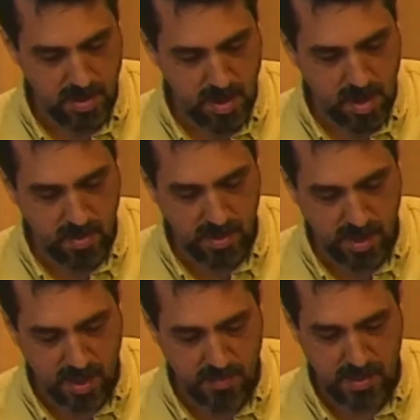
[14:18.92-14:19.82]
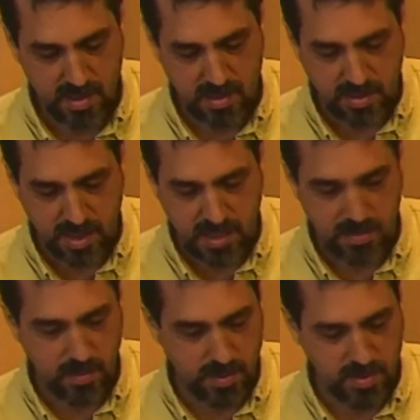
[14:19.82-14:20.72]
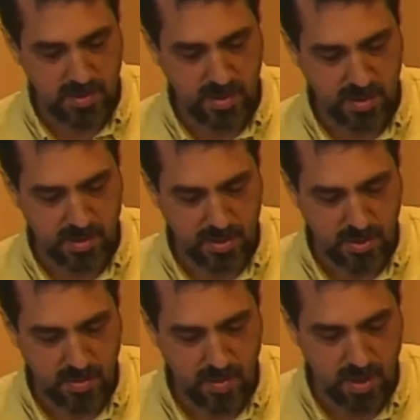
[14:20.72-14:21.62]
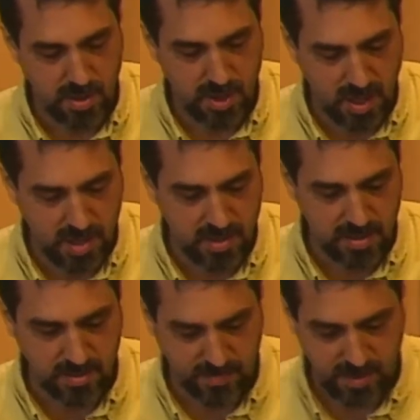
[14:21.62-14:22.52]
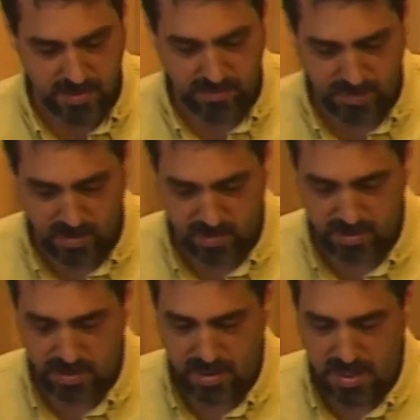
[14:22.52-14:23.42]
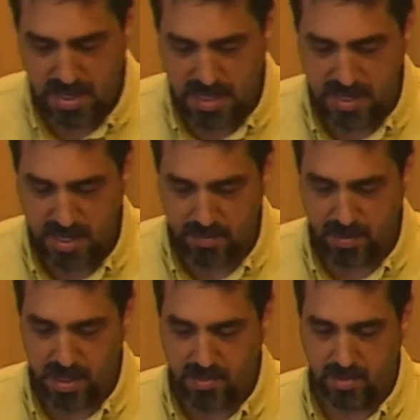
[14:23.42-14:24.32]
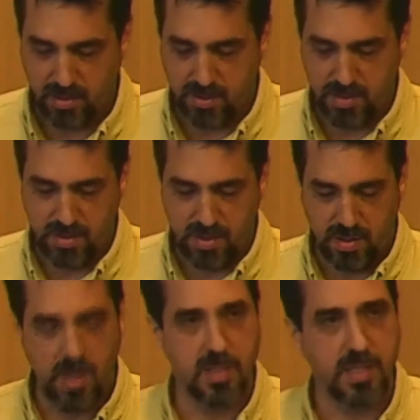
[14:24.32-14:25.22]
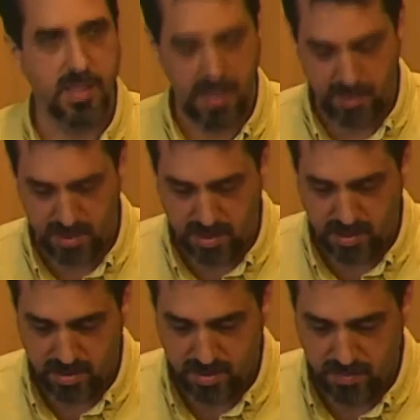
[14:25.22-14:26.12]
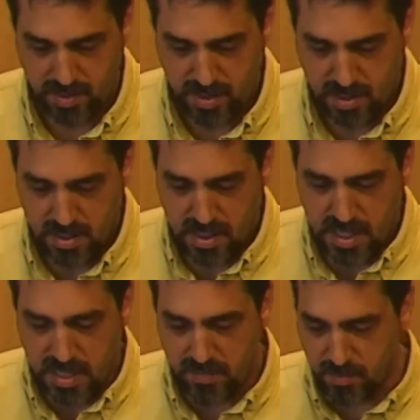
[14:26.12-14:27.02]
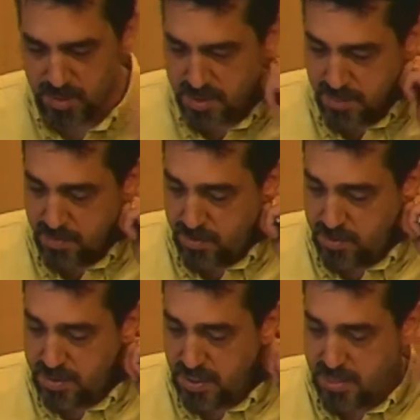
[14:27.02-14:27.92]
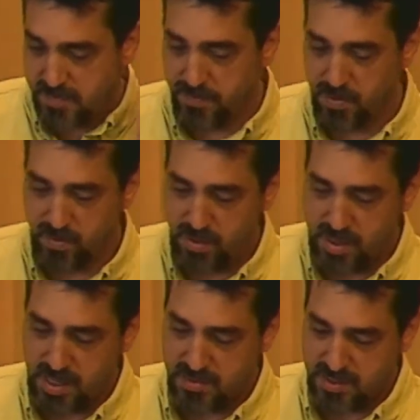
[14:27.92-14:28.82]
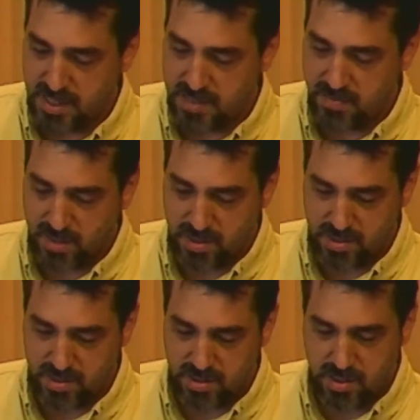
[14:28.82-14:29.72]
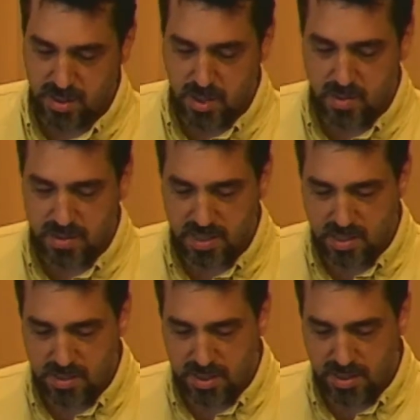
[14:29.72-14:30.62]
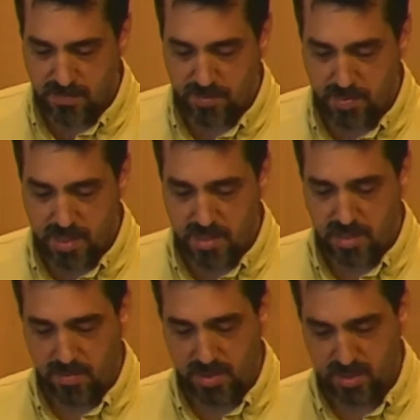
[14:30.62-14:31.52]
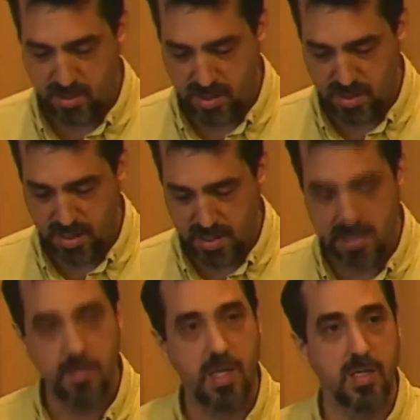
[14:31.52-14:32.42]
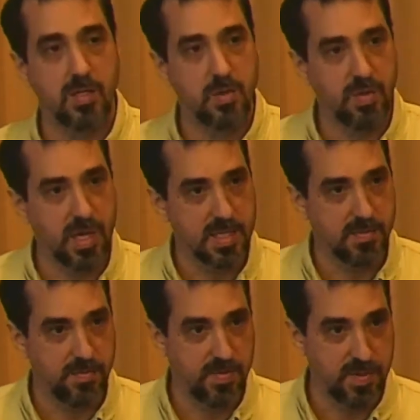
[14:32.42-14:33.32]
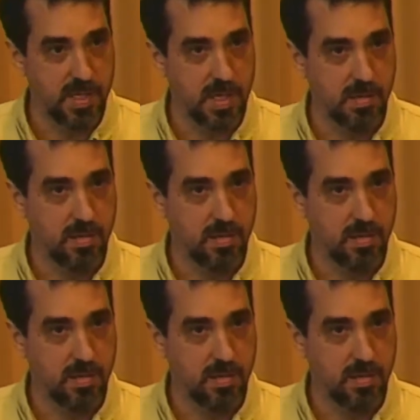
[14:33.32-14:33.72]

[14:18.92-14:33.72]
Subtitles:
Our economies, the things we produce and consume, are tied to the fossil fuels and animal agriculture that are causing climate change. Even with some enthusiasm for greenhouse gas reductions, the U.S. Energy Information Administration estimated in 2015,